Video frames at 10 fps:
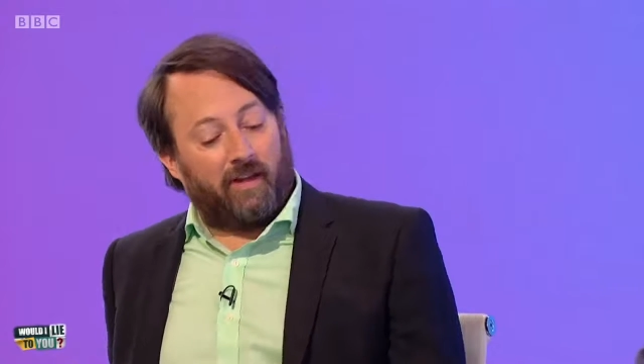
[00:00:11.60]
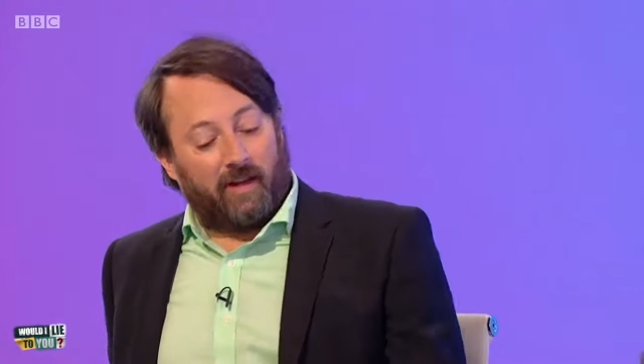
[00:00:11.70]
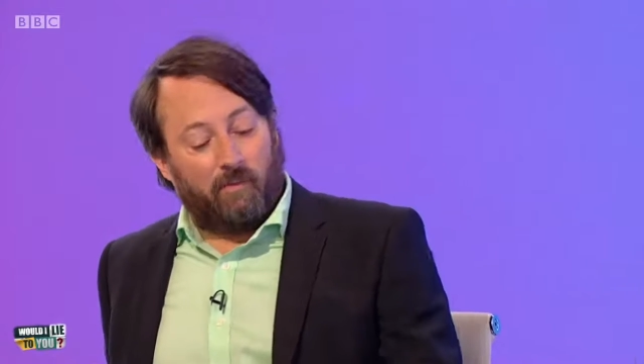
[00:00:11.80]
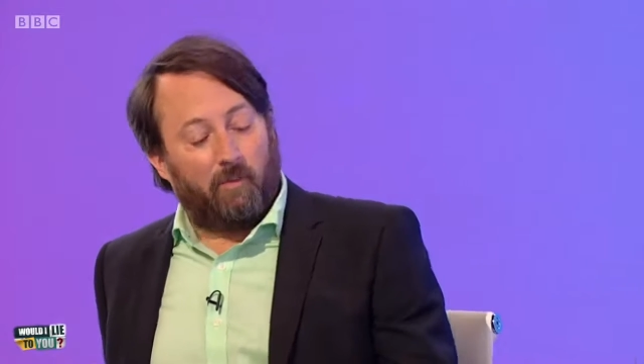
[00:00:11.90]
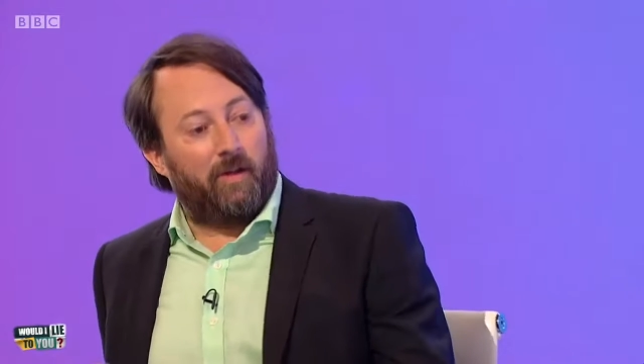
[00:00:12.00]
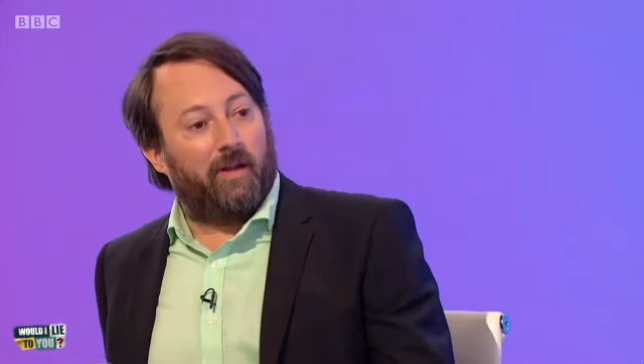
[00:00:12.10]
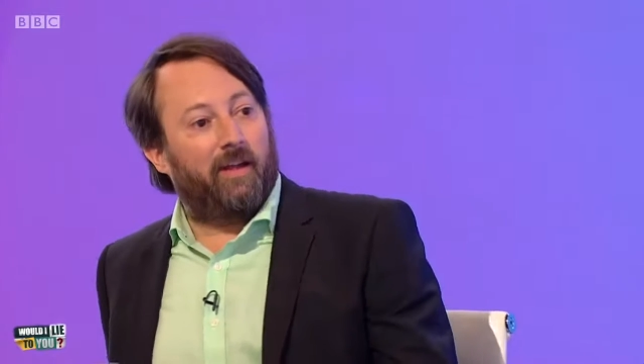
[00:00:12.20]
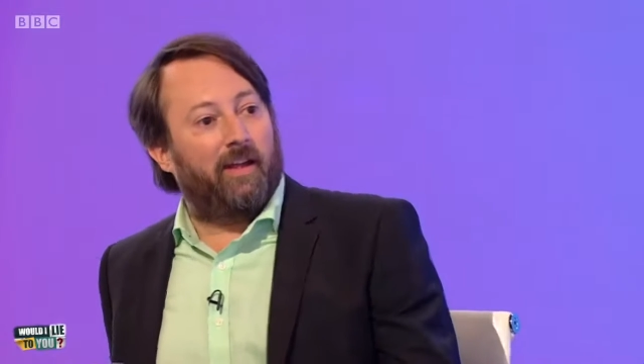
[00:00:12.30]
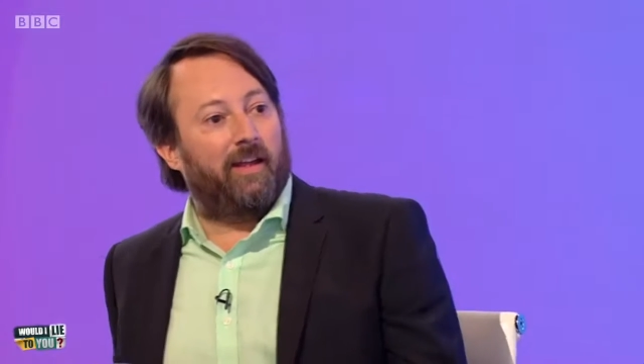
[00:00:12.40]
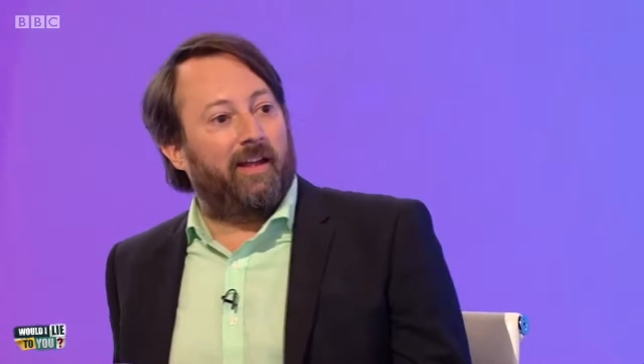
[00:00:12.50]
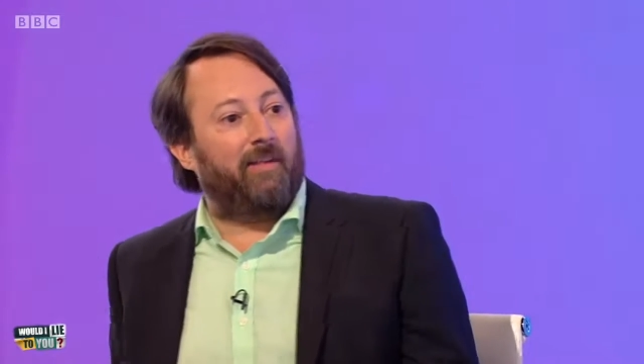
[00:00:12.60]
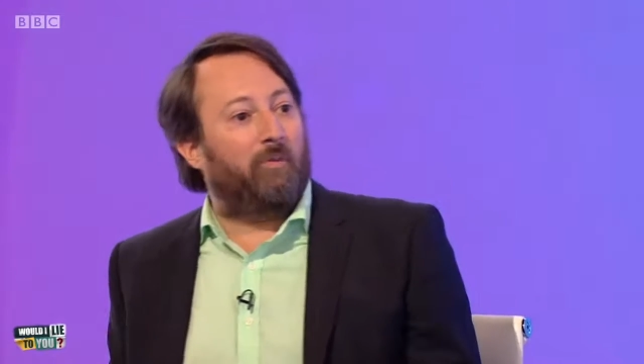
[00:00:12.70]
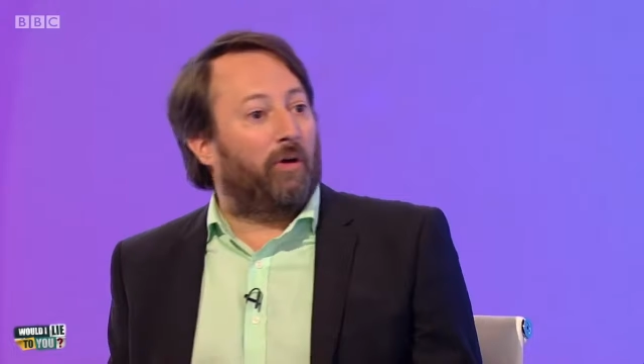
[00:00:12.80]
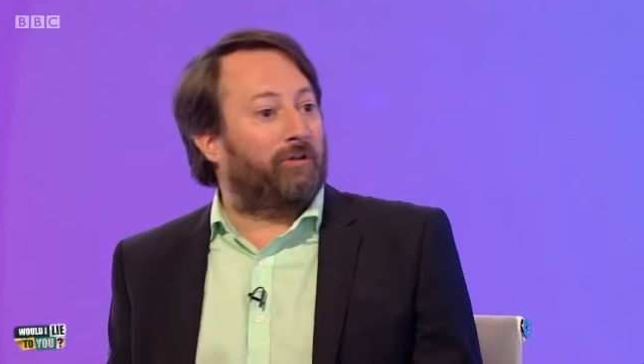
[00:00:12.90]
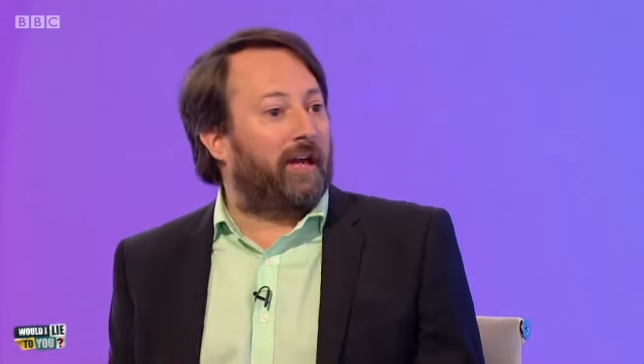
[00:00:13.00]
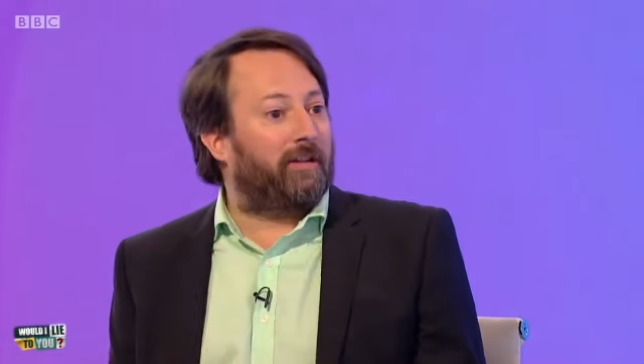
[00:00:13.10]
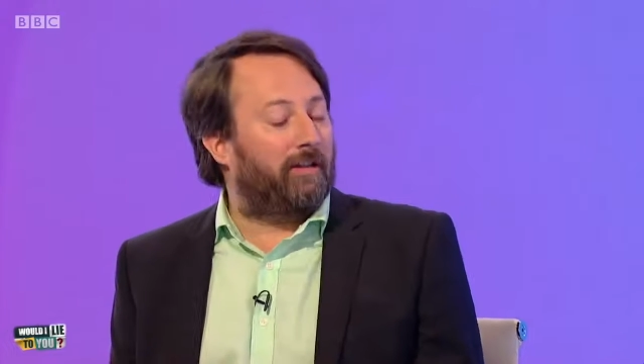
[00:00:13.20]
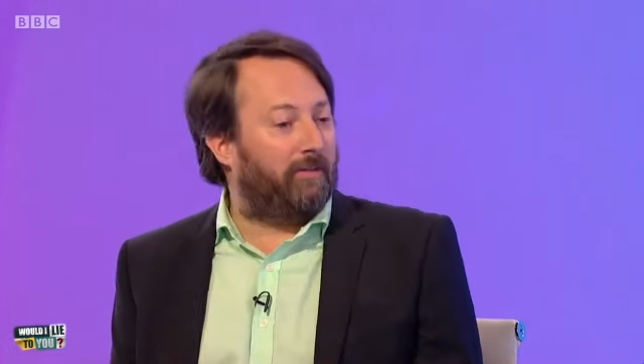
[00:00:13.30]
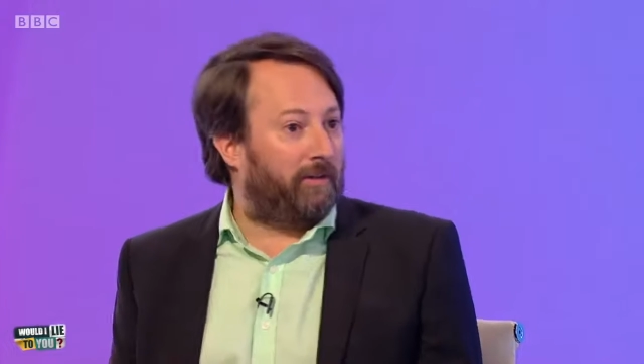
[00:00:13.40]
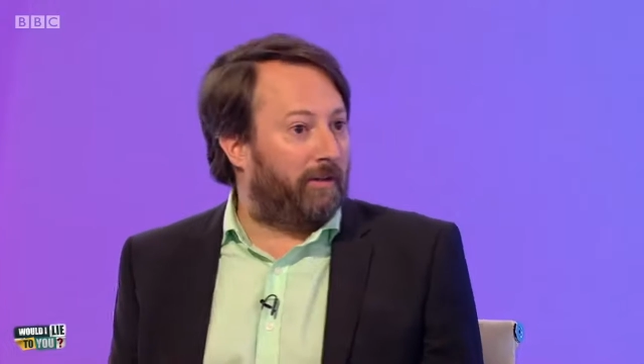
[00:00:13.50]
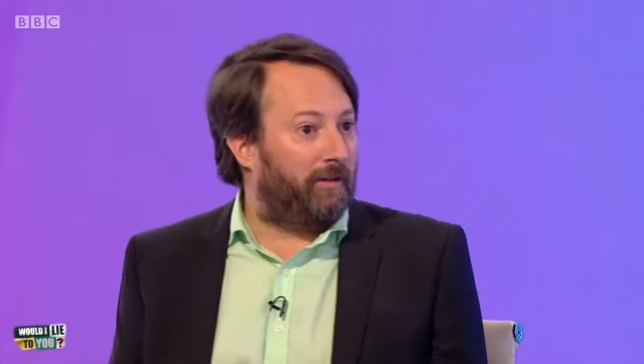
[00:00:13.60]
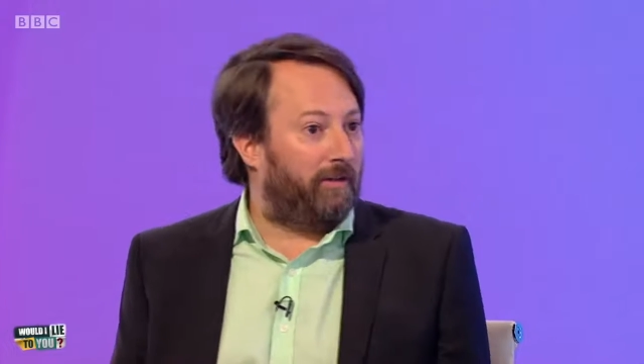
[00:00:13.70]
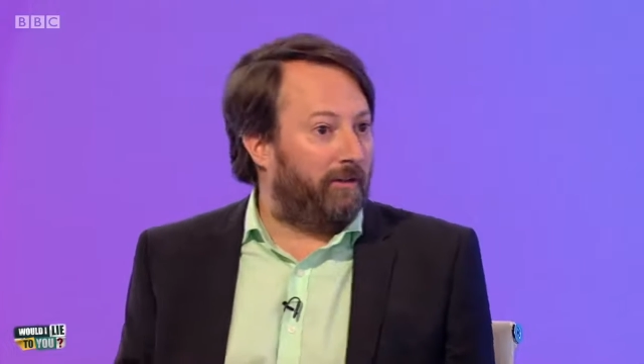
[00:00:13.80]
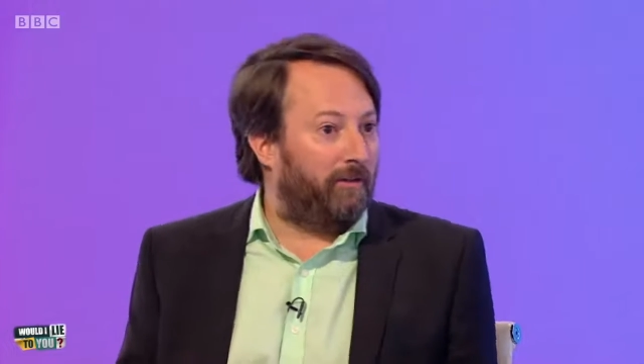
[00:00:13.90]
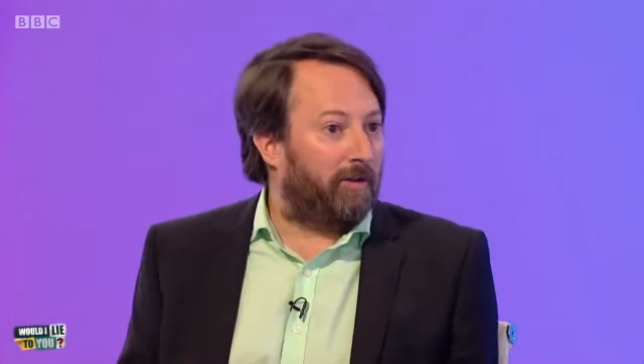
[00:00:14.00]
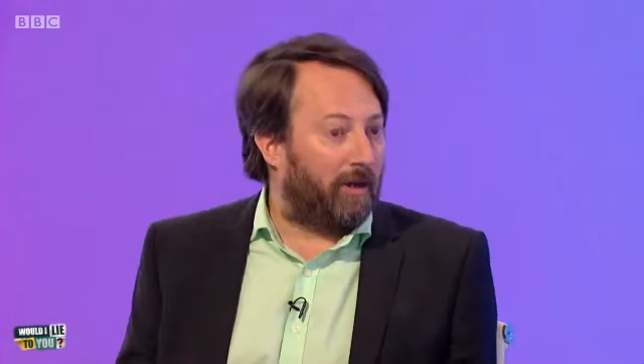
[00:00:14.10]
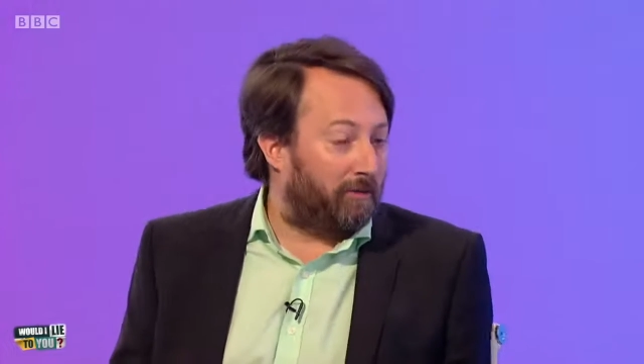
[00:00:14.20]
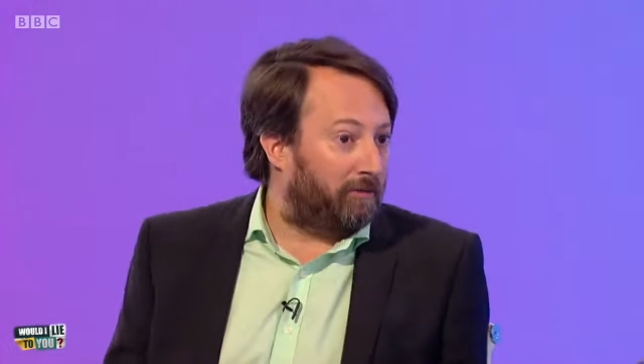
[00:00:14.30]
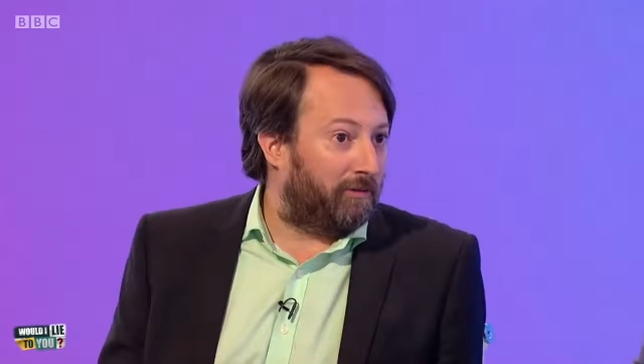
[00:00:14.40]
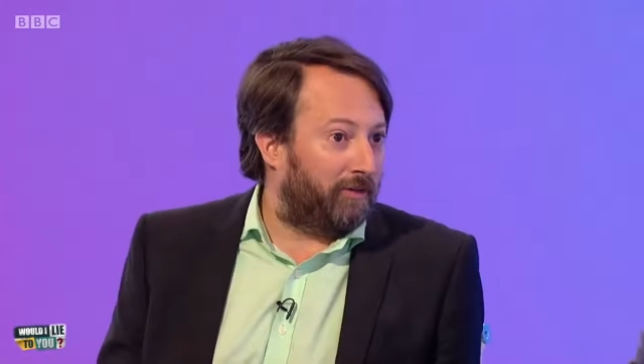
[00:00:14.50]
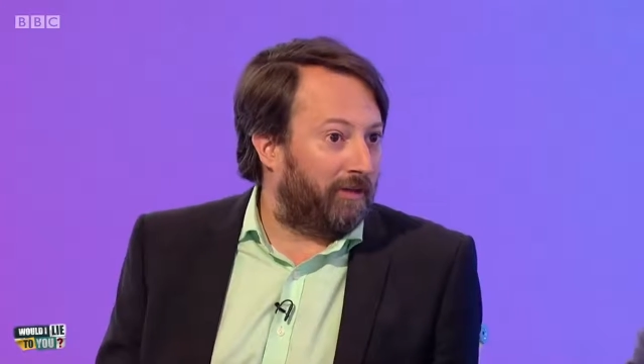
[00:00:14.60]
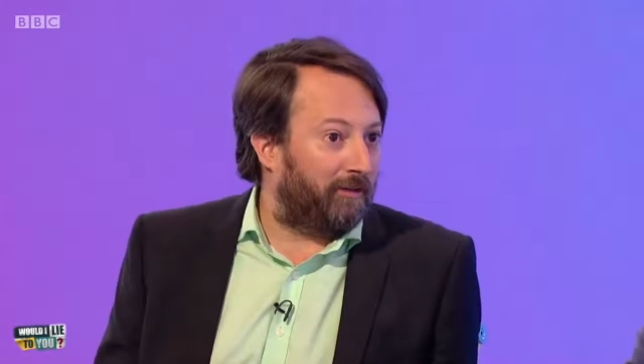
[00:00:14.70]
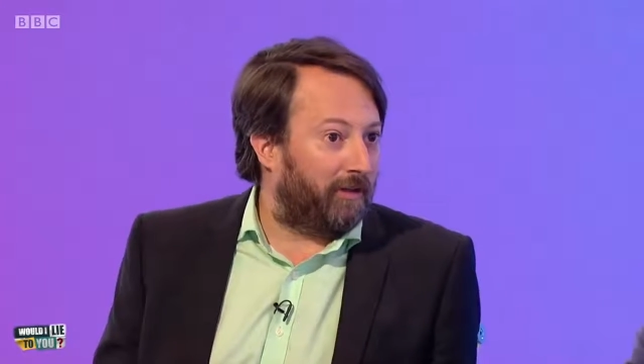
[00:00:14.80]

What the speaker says: Oh. In what activity did you coach the